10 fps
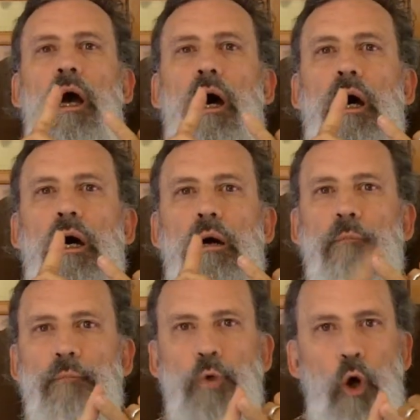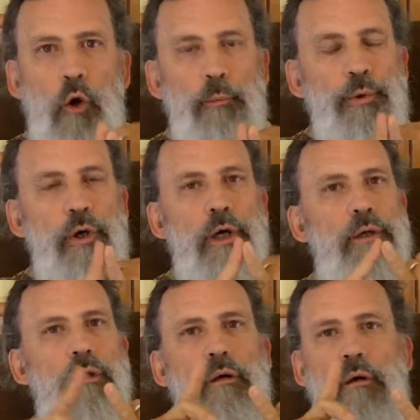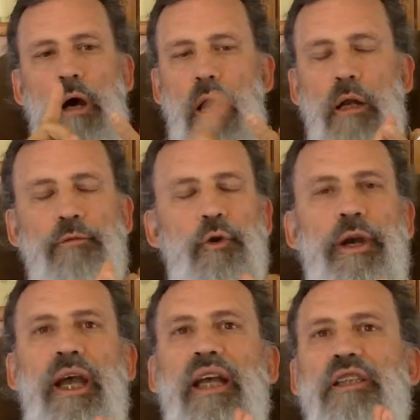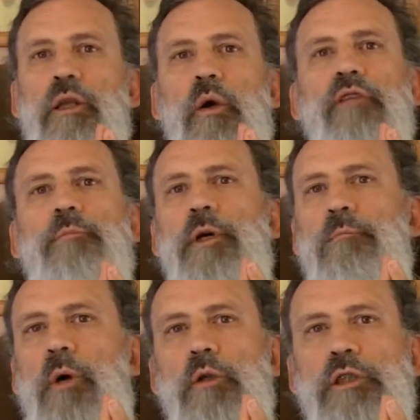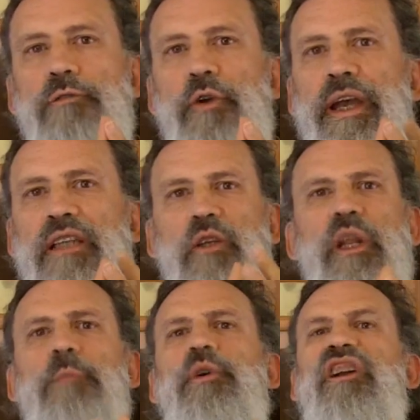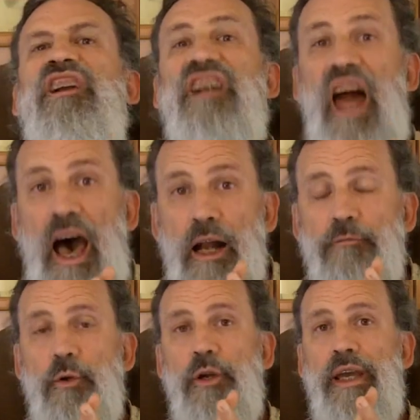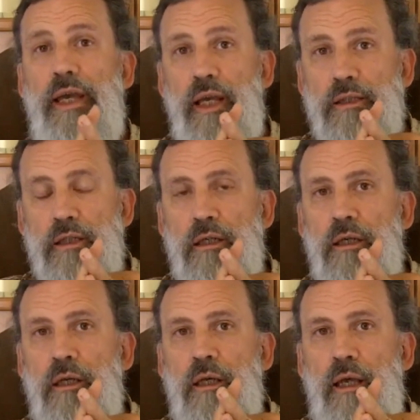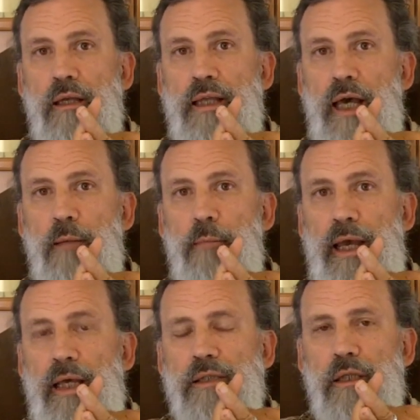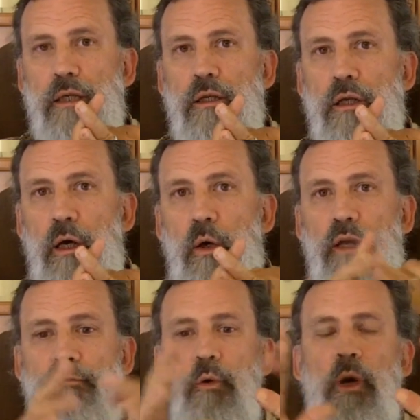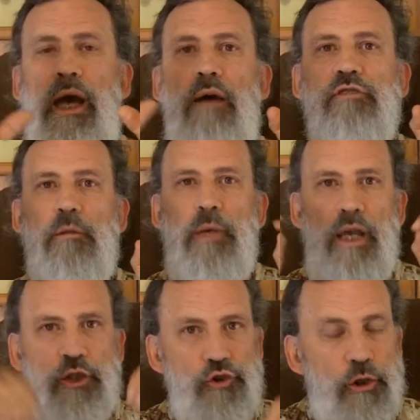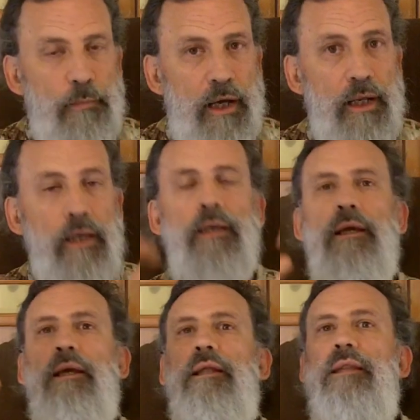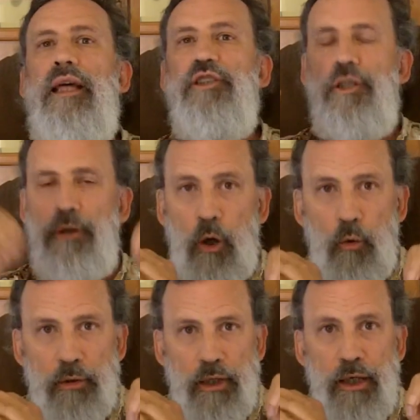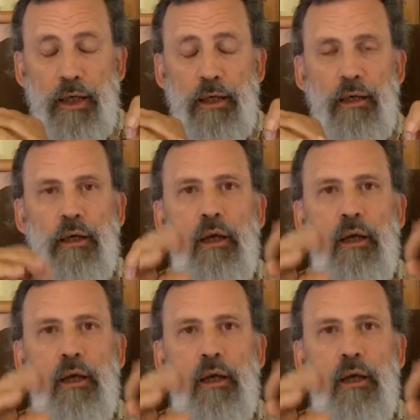uh, don't put all of your eggs. Don't even put most of your eggs. Don't even put a lot of your eggs in that basket. You know, if you have some extra money that you don't need,